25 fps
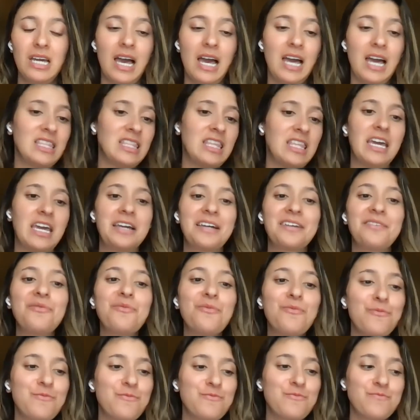I think,
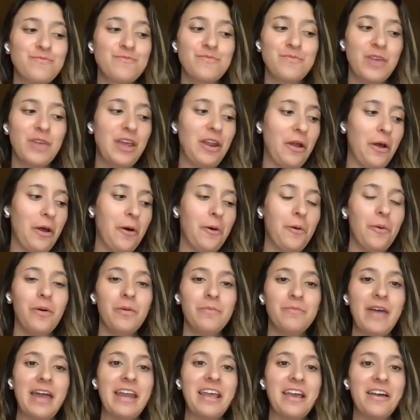you know,
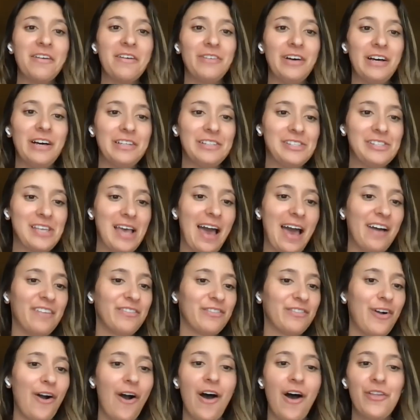many of us
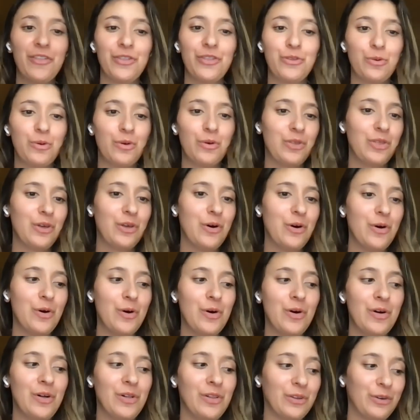have gone through the
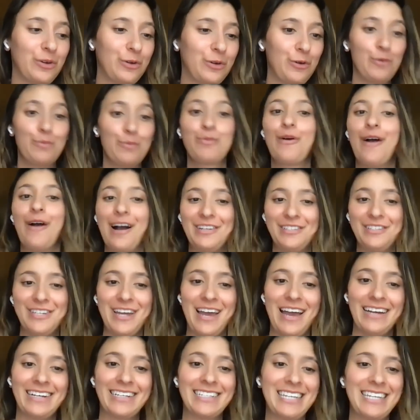whole group
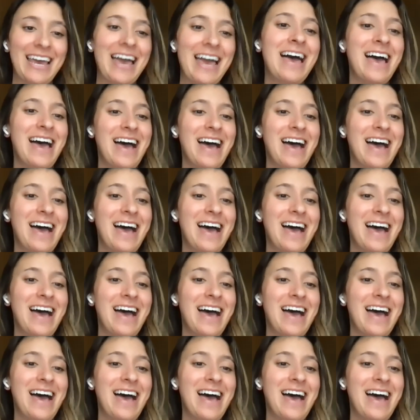project